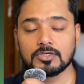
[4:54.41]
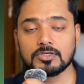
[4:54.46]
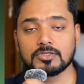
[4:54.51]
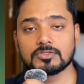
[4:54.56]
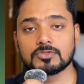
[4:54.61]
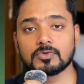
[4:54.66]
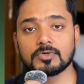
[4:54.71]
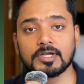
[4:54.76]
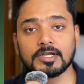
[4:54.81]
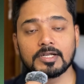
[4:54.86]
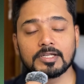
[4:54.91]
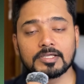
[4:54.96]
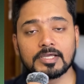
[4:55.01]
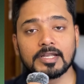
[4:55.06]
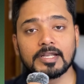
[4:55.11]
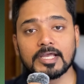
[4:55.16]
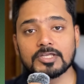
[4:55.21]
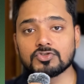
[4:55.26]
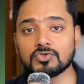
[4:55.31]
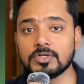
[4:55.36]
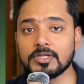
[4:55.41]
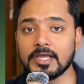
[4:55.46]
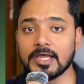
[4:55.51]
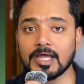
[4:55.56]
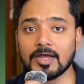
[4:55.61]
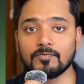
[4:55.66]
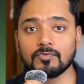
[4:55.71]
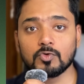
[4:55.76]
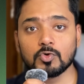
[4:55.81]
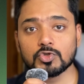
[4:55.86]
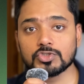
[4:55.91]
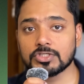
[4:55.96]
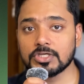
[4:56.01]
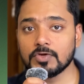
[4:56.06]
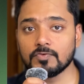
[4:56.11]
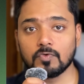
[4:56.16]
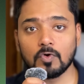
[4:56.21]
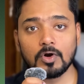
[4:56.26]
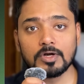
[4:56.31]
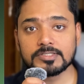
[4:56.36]
so that it can actually have those
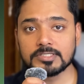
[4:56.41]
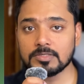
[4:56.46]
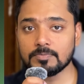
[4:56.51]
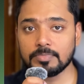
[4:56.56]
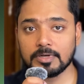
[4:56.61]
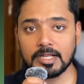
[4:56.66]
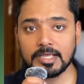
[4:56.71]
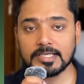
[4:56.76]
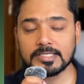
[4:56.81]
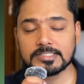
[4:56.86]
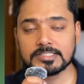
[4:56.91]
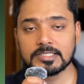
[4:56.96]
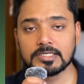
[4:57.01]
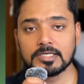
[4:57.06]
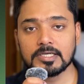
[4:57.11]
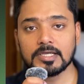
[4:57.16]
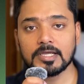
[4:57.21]
defaults in place.